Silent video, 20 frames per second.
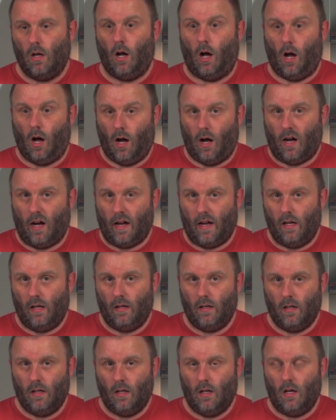high,
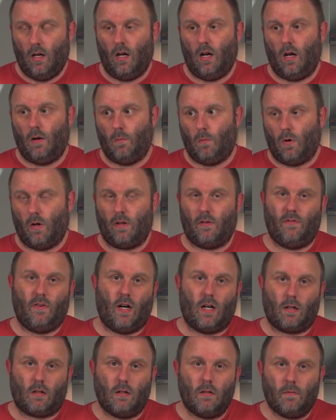and what?
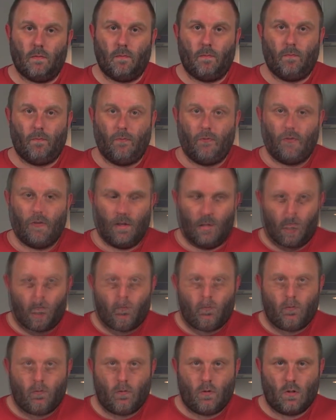Oops.
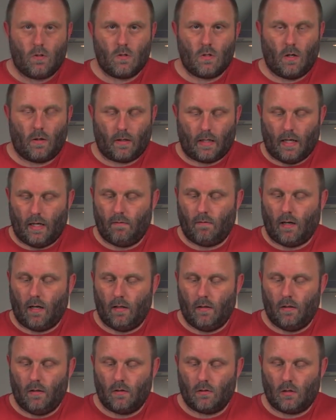So okay, right.
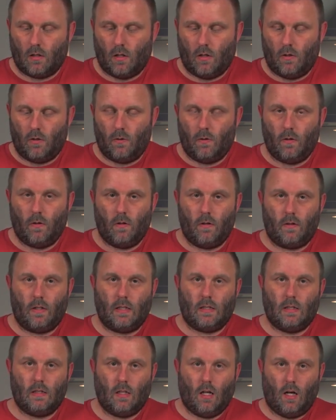So
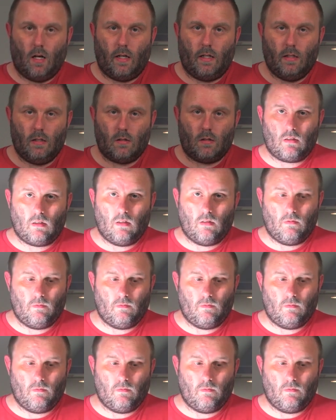this is the highest.